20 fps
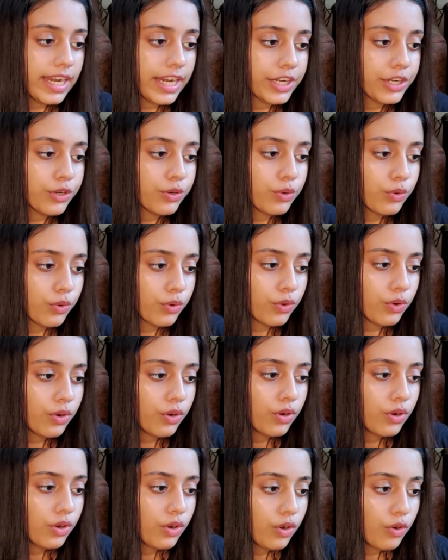let you know
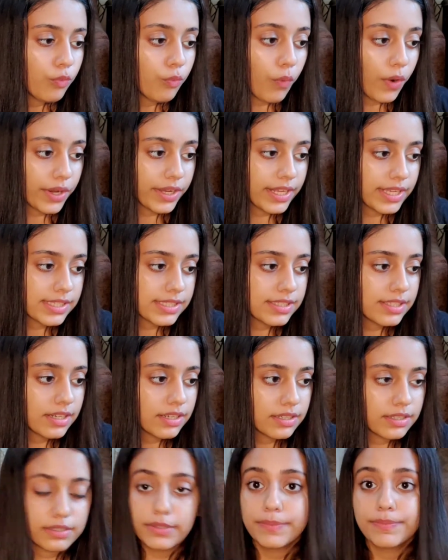what is
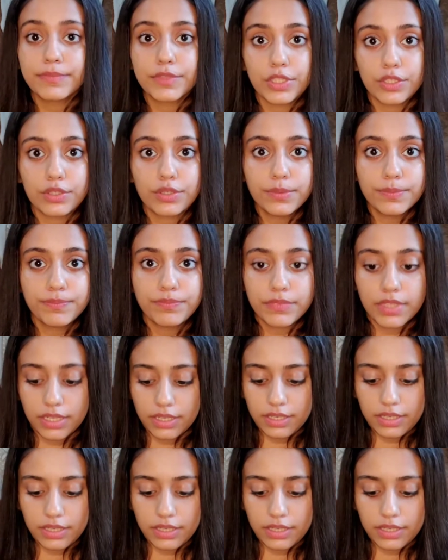the, you know,